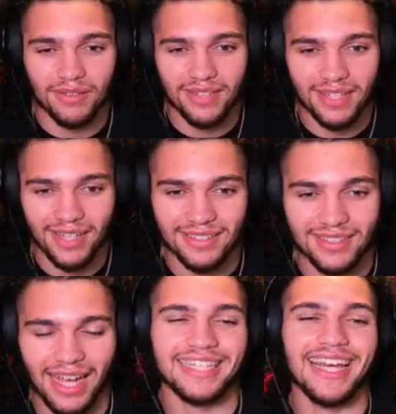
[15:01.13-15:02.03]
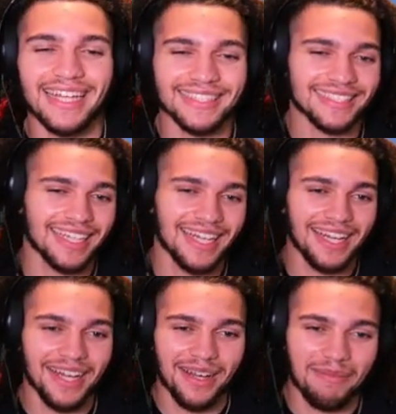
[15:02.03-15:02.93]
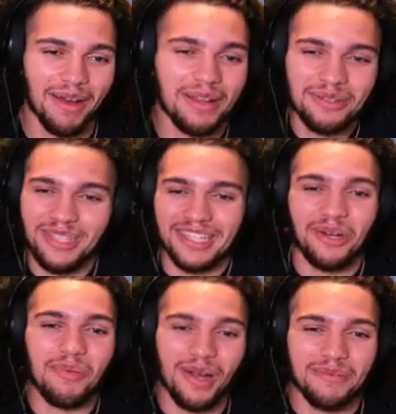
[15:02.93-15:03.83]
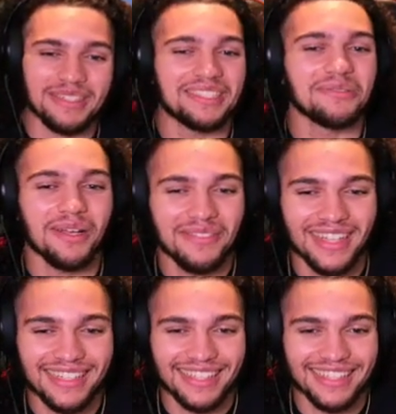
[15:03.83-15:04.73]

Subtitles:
I guess. But there's like no point in me T-waving that thing.